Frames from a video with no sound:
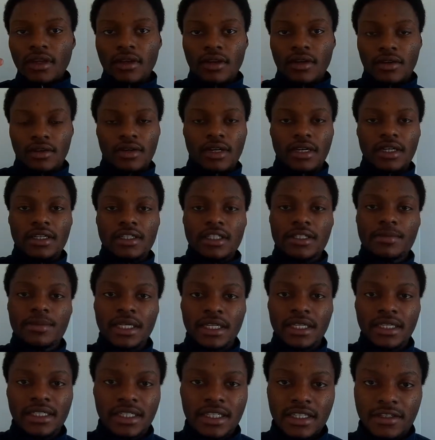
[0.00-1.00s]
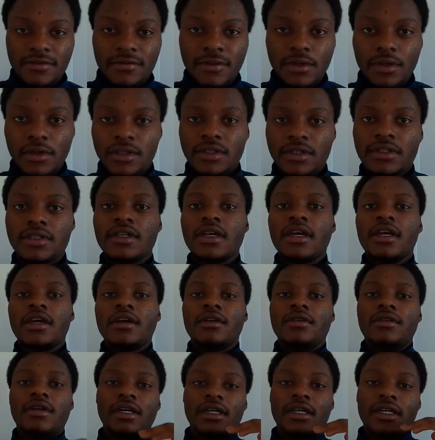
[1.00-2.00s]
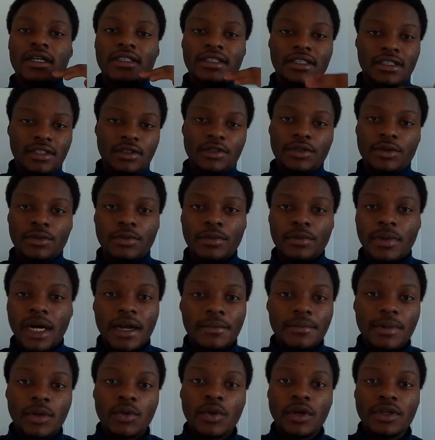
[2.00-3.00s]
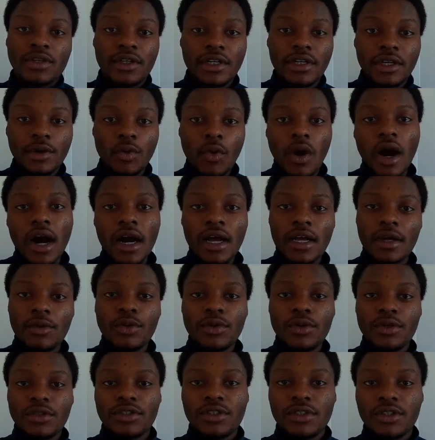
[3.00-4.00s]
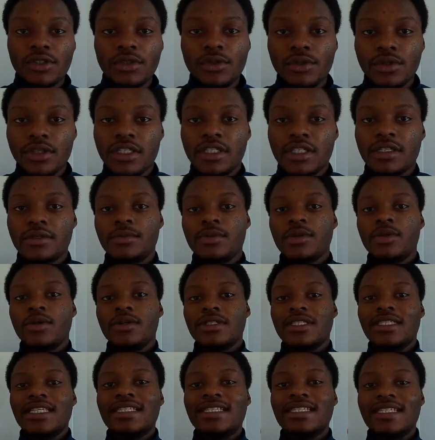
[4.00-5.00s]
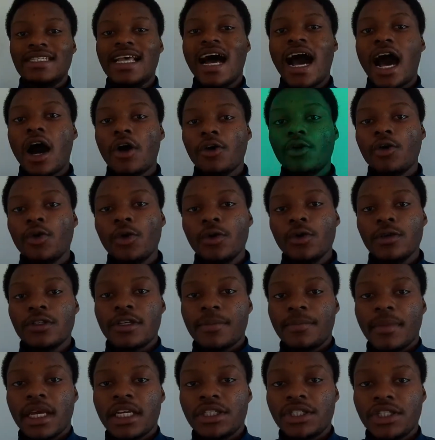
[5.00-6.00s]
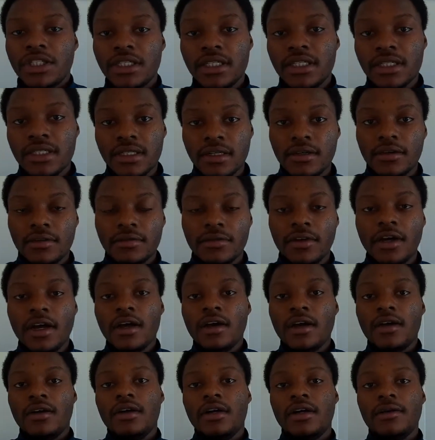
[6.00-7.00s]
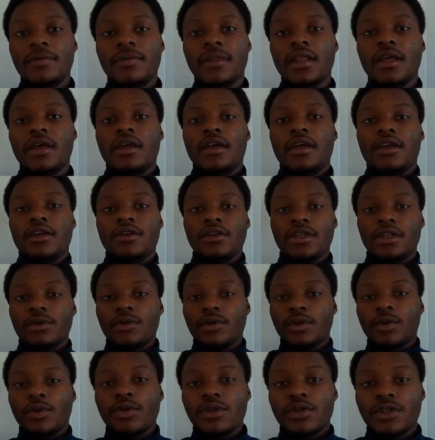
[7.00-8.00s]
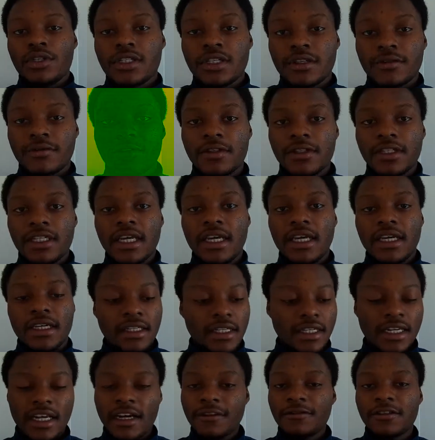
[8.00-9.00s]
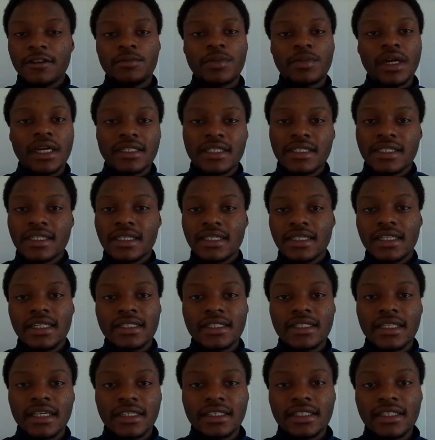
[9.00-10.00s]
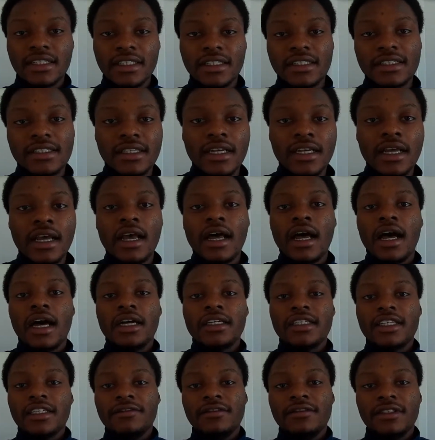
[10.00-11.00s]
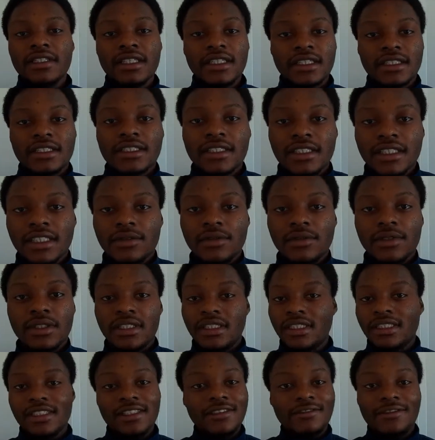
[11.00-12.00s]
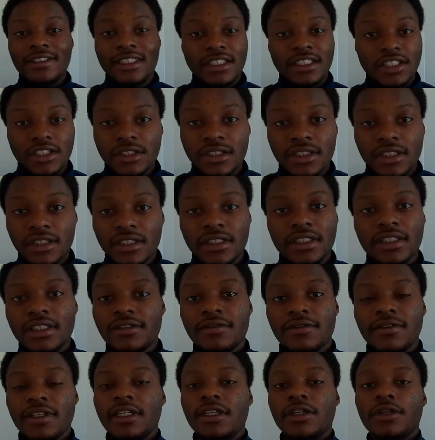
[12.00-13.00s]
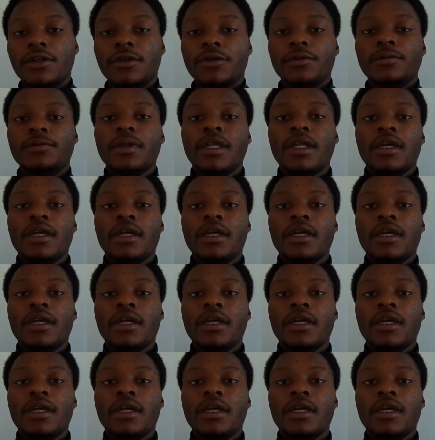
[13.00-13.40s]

alright, spitting this verse, right? And you might be wondering why I want you to do this. Is because this is how you're going to measure yourself, right? You're going to record yourself today, and then after practicing the techniques I give in this series, even in this video,